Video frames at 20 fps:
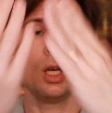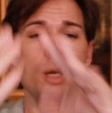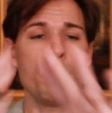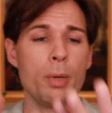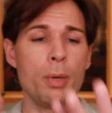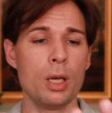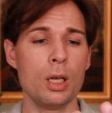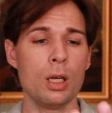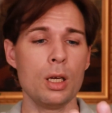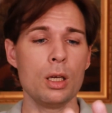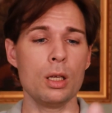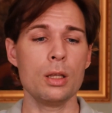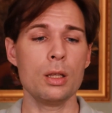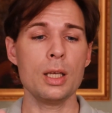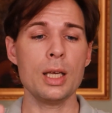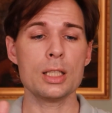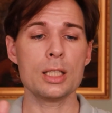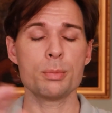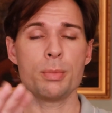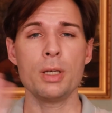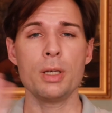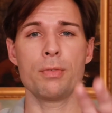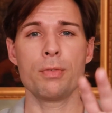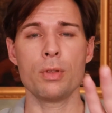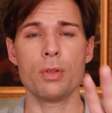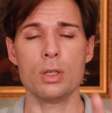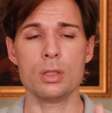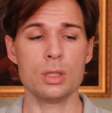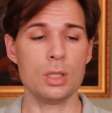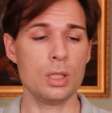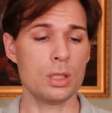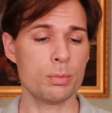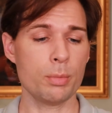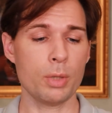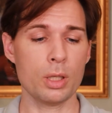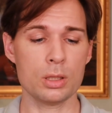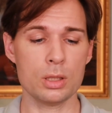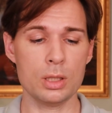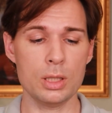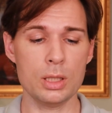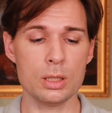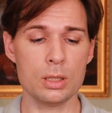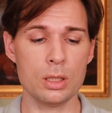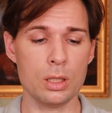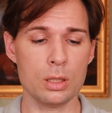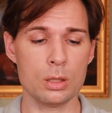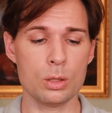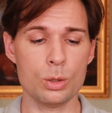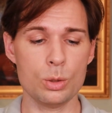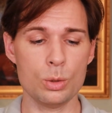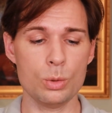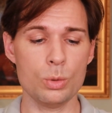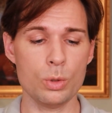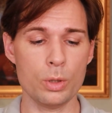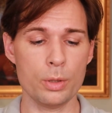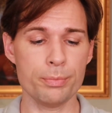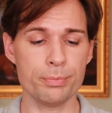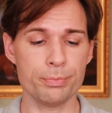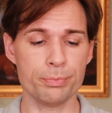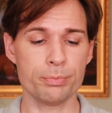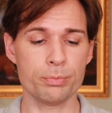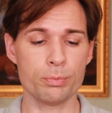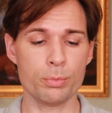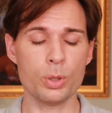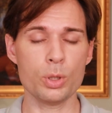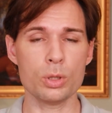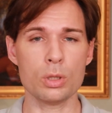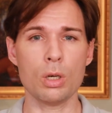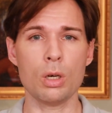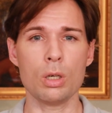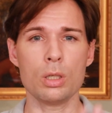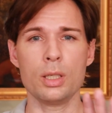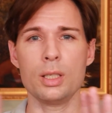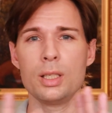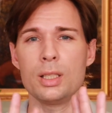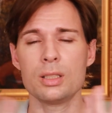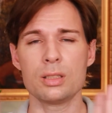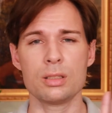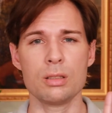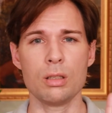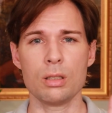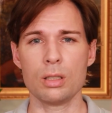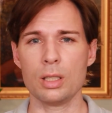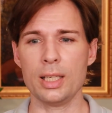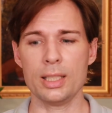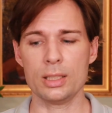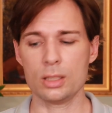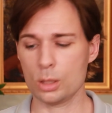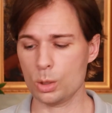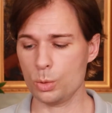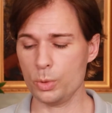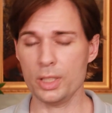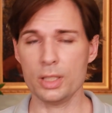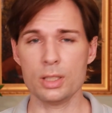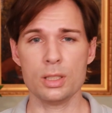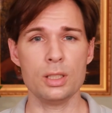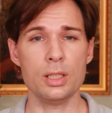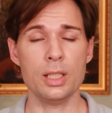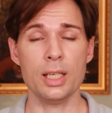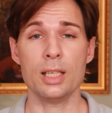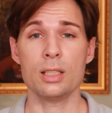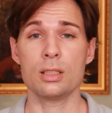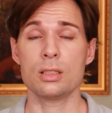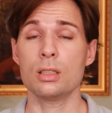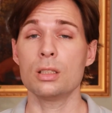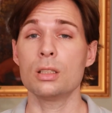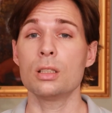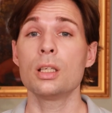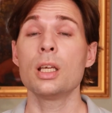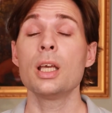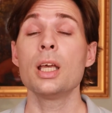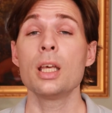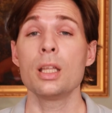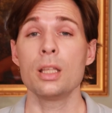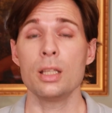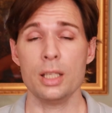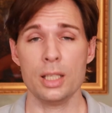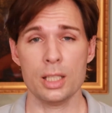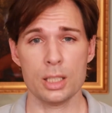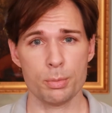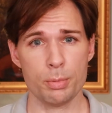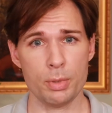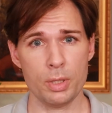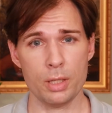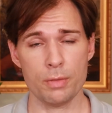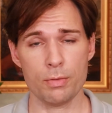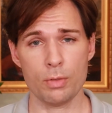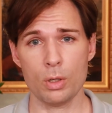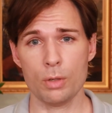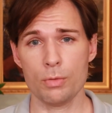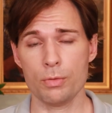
But the SPF30 is much easier to put on, and it's not as greasy as the SPF of